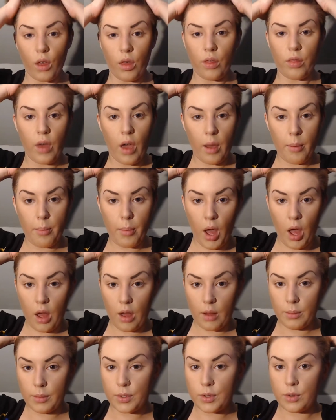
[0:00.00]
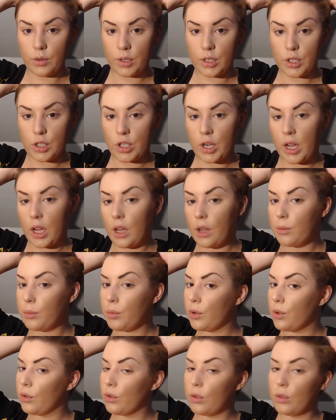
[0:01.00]
that pomp sort of shape
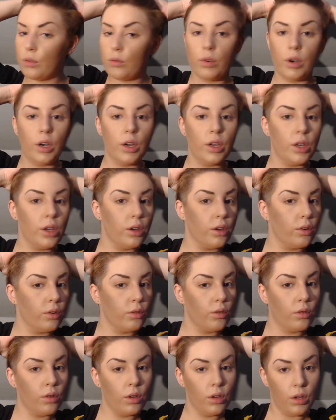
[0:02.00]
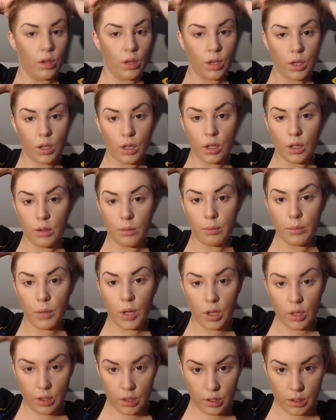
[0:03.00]
where you
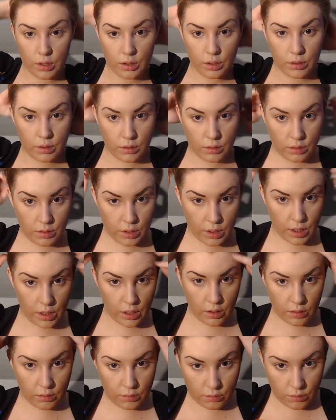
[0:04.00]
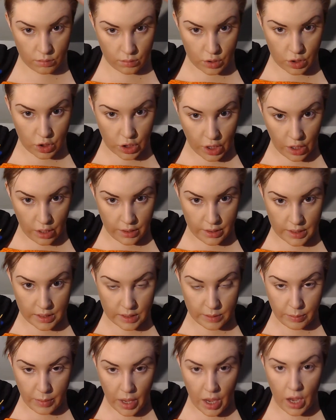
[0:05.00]
pull, you know, gel this
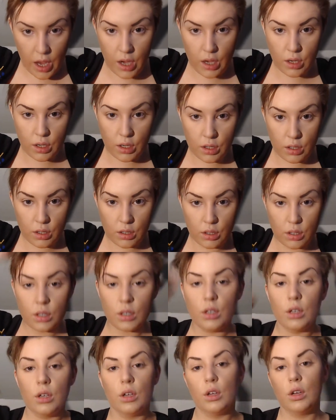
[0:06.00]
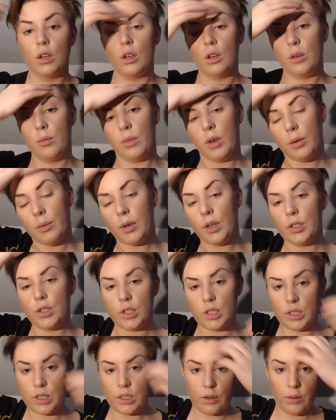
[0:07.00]
back. Maybe I'll
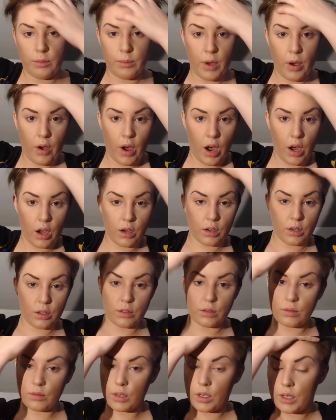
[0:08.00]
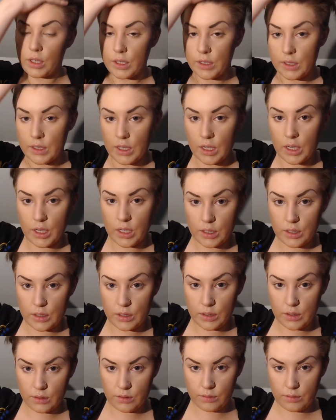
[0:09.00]
just do a mohawk one of these days.